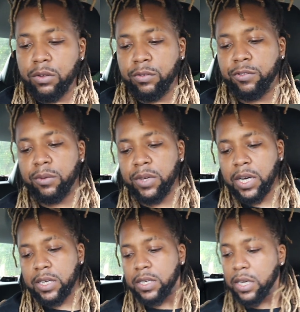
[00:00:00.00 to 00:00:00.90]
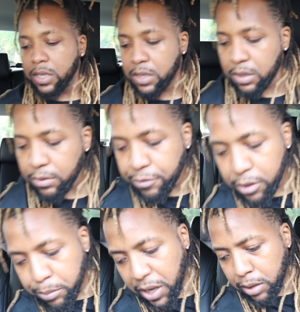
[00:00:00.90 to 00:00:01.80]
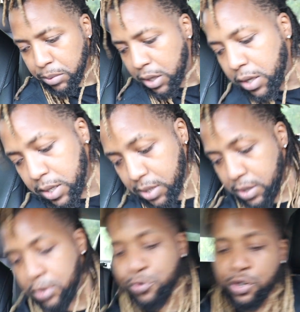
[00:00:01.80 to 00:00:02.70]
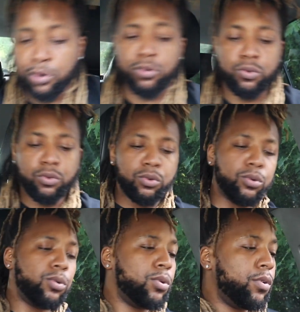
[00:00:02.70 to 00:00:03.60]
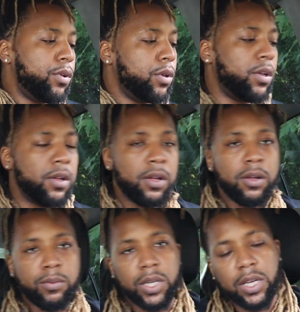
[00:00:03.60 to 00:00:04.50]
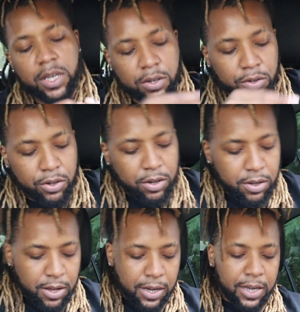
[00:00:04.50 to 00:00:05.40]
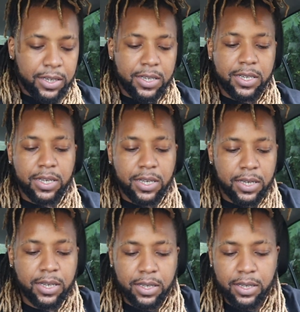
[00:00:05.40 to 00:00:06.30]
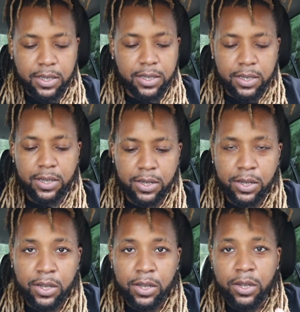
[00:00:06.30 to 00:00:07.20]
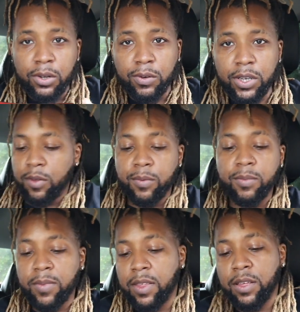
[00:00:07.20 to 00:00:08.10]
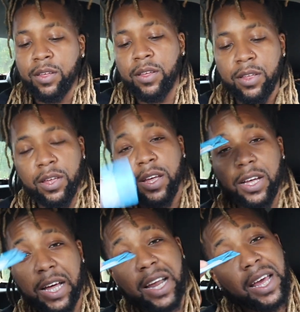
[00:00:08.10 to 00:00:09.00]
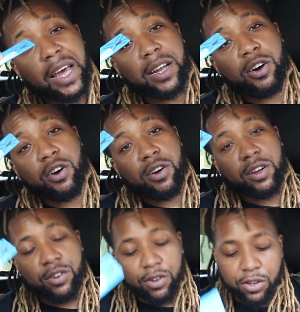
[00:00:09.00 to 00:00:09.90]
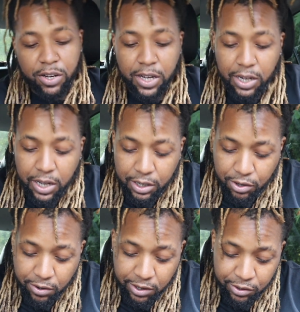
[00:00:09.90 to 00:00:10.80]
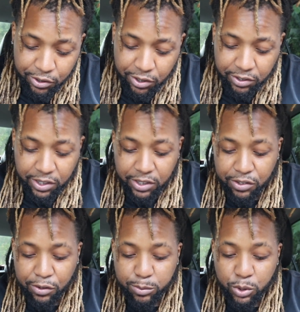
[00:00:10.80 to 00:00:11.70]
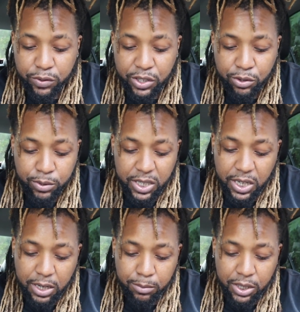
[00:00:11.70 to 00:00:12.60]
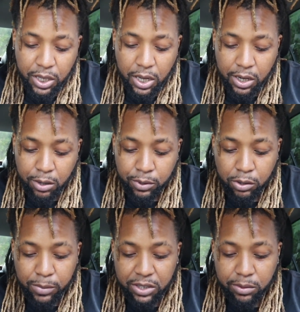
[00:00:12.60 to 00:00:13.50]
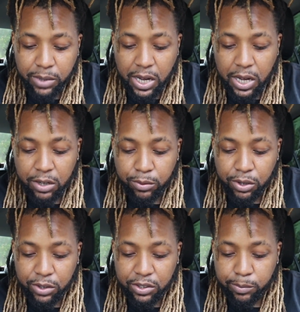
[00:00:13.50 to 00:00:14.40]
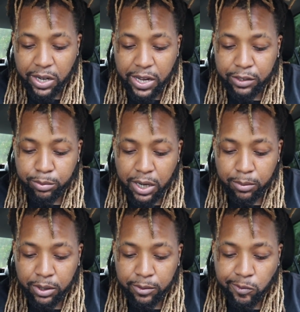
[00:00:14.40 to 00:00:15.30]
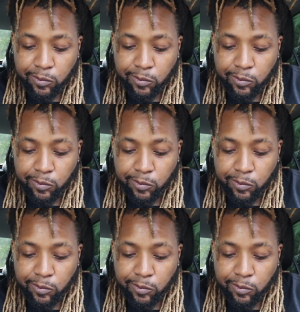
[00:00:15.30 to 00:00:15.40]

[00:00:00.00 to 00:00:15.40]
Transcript: You feel me? Say something for the baby, you know. But yeah, though, y'all, I got this in here. We gotta have a car, y'all. Y'all gotta have a car. I know y'all seen this on movies or whatnot, but yeah, though, we gonna make some lines. we gonna get some lines probably.